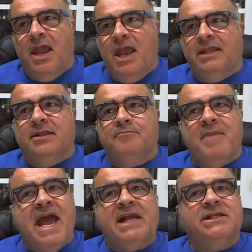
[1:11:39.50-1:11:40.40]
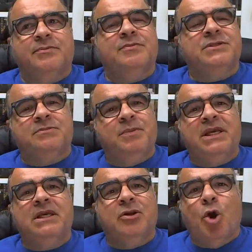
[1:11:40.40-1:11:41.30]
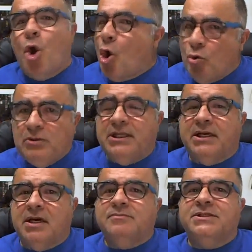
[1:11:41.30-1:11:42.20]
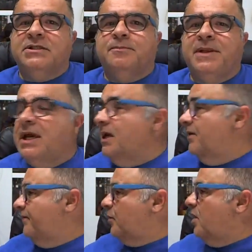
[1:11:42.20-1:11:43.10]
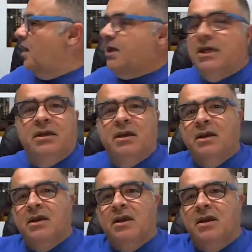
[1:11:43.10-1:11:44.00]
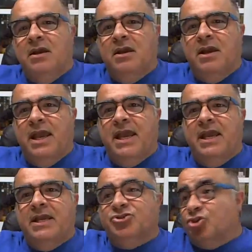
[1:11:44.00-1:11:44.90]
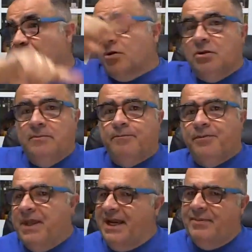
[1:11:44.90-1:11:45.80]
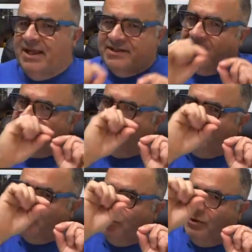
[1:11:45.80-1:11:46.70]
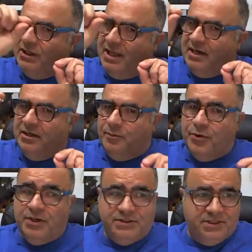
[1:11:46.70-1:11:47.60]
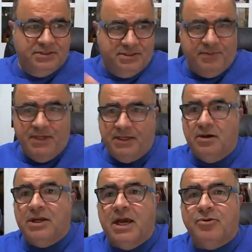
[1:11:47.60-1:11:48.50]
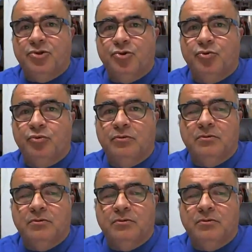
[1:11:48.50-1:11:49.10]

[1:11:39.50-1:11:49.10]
And the maximum speed only comes into play if you're cutting a circle. And I'm not talking a circle with a lot of little points, because depending on how you